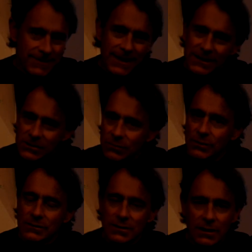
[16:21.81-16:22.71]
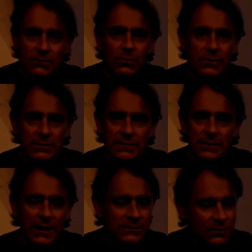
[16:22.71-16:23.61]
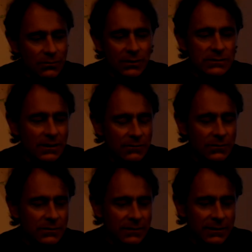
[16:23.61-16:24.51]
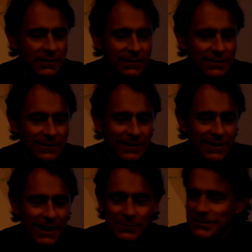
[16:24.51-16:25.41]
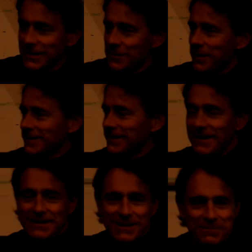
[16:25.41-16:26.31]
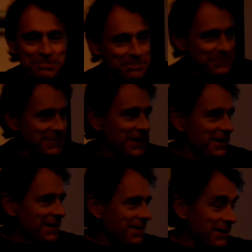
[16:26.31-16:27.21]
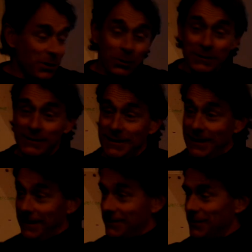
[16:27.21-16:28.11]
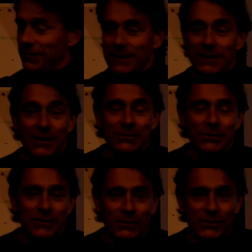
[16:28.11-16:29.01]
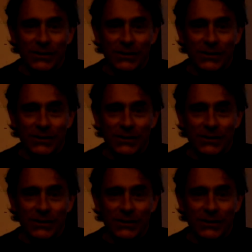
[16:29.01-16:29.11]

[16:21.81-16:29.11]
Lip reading: That's a real tough one. That's a real tough one. I'm just thinking back to like the olden days of like 100 years